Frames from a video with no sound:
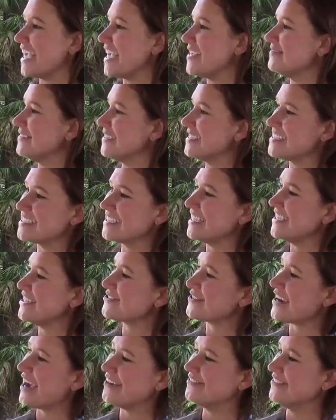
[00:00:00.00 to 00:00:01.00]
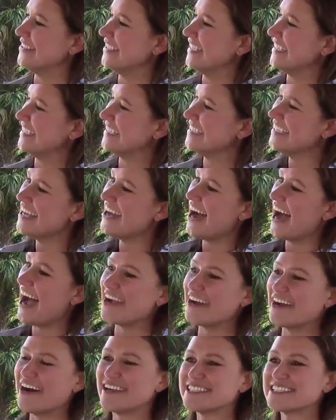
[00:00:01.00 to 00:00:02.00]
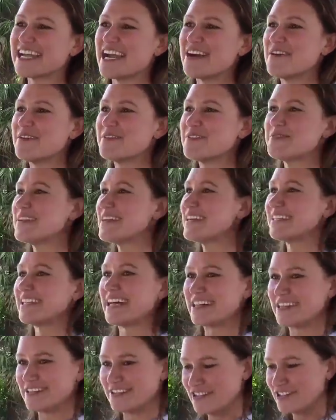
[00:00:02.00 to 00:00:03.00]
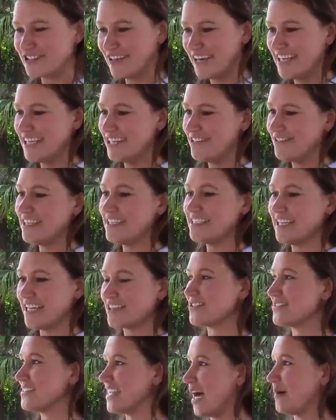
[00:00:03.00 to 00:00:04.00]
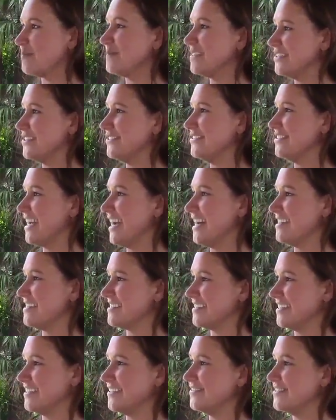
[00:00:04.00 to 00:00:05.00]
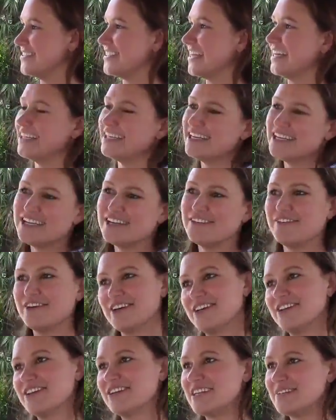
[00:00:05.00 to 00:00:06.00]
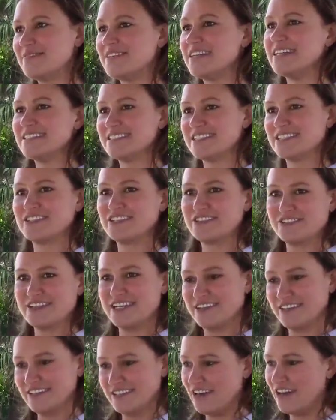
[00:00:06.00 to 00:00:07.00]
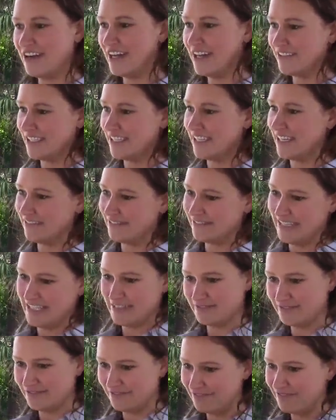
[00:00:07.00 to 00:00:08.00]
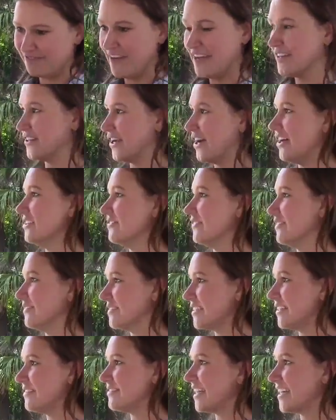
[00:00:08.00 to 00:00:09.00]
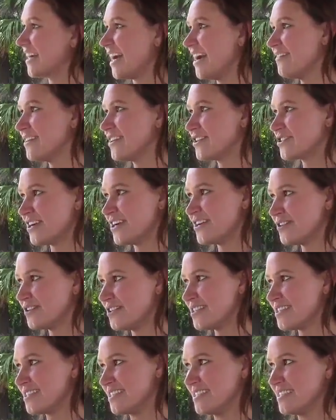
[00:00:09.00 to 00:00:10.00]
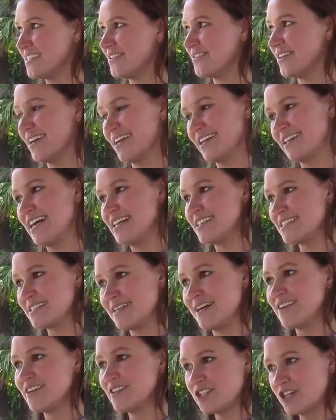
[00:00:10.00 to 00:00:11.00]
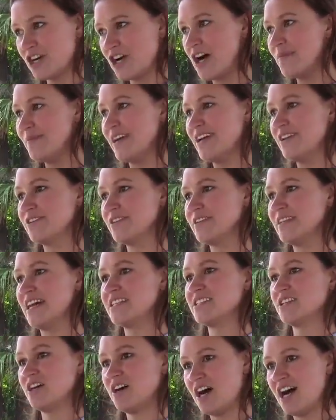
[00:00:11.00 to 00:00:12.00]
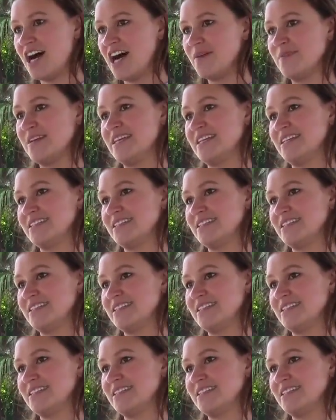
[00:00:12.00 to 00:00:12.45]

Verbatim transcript: aimlessly traveling. I honestly, I remember being in like third grade and you had to take those aptitude tests, and it mm-hmm. was like, what are you going to be as a career? And all I like, like failed all of them because I was like, I'm going to train horses. And they were like, that's not a job, Adrienne, that's a hobby.